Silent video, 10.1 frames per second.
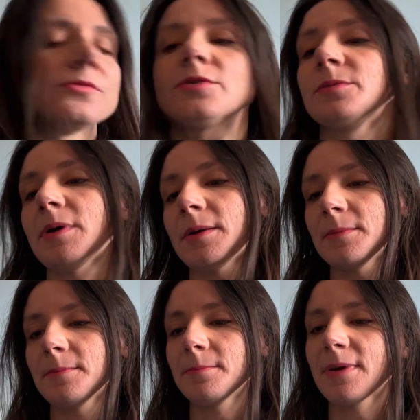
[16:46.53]
from
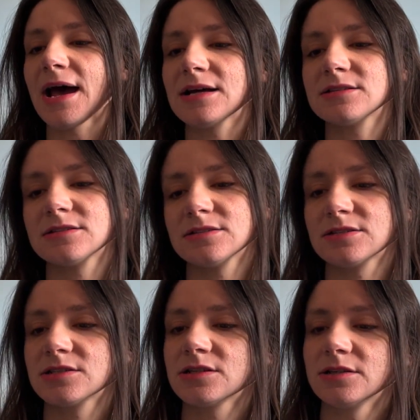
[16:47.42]

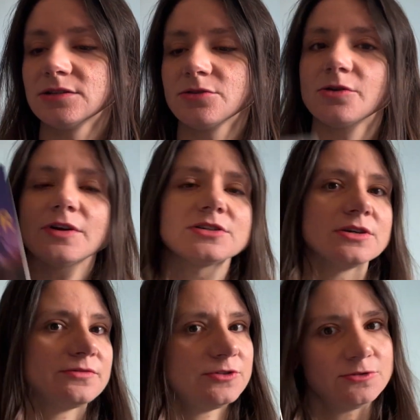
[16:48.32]
past genre
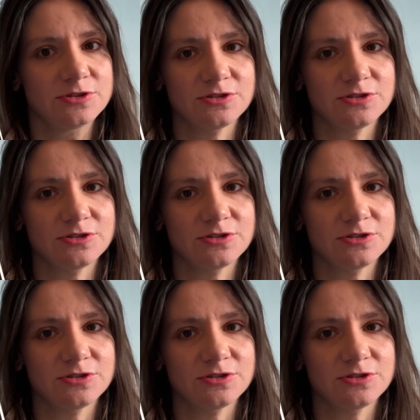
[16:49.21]
to future